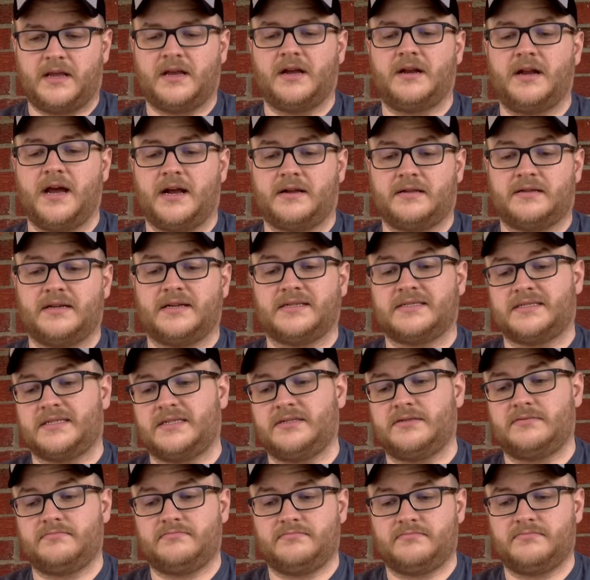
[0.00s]
connect this
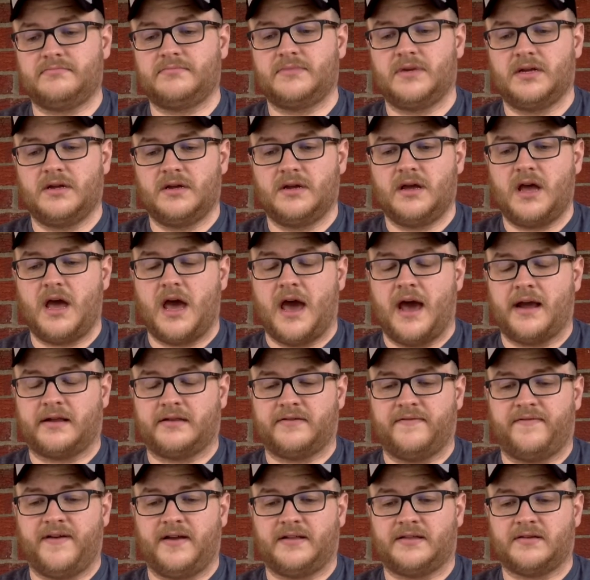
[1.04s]
and
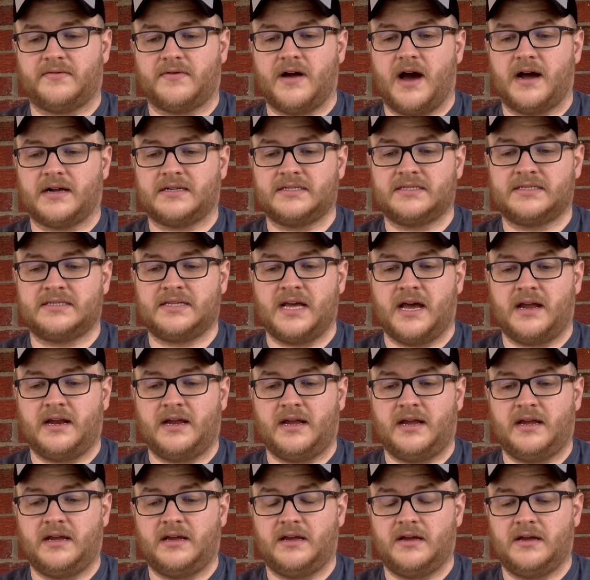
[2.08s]
activate the
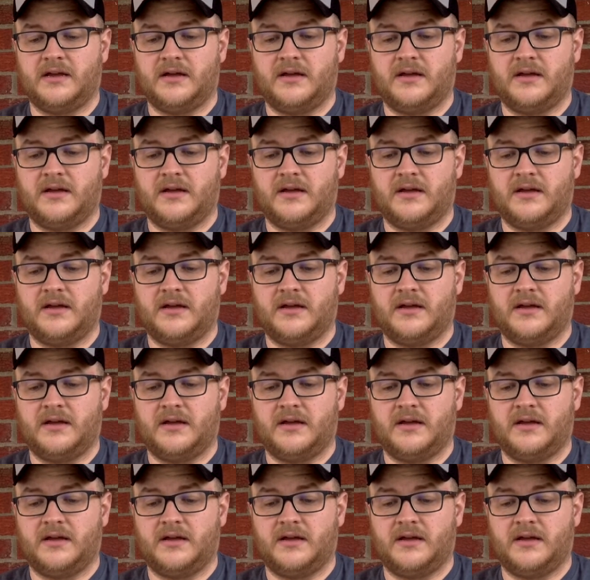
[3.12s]
Rocksteady